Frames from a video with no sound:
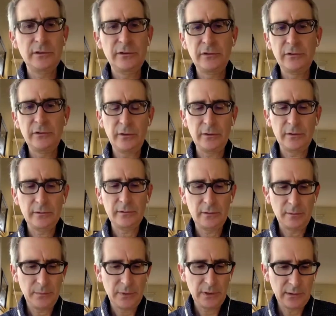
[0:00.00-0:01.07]
to it a, a
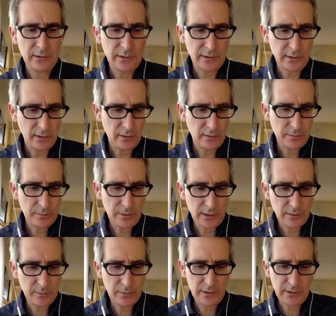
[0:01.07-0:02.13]
minute ago,
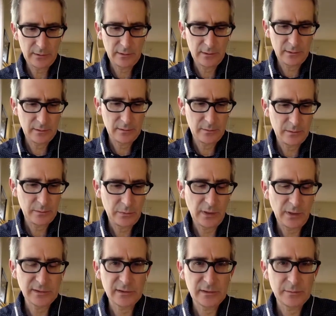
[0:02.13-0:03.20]
uh, but it
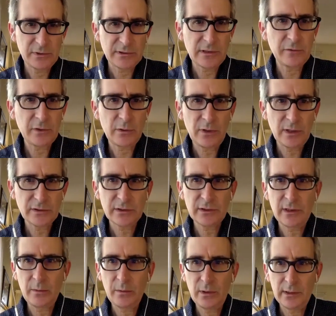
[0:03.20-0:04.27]
was a specific question
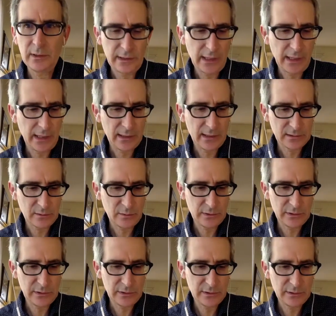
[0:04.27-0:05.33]
I wanted to ask,
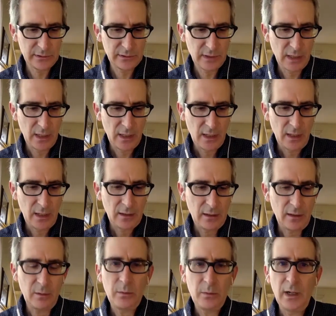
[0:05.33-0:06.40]
which is, you
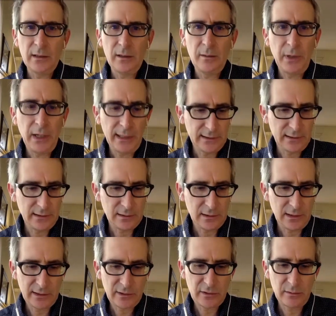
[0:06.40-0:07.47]
know, while a Biden
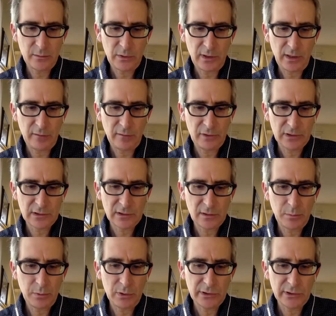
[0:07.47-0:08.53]
election would obviously
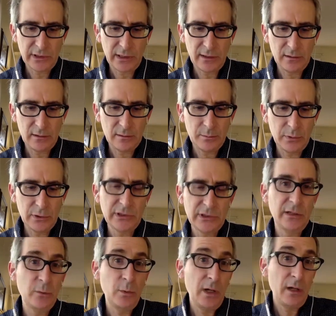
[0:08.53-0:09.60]
portend,
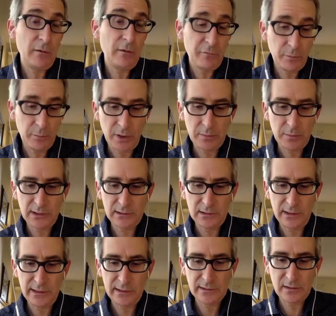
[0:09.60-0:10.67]
portend well for public
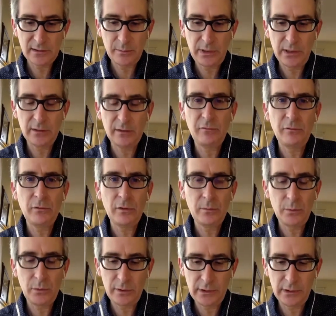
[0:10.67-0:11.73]
lands compared to four
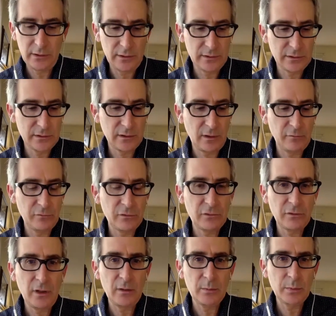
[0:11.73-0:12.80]
more years of
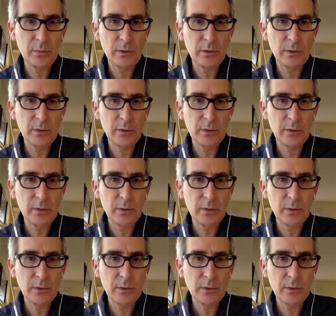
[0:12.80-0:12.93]
Trump,